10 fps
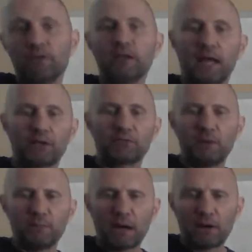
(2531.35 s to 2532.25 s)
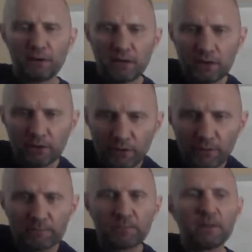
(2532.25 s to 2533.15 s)
you can ask me about it
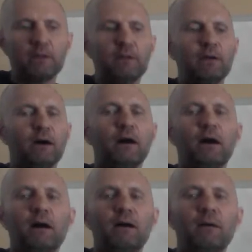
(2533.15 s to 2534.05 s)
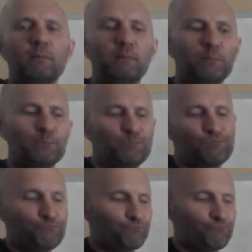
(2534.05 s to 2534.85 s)
here. Otherwise,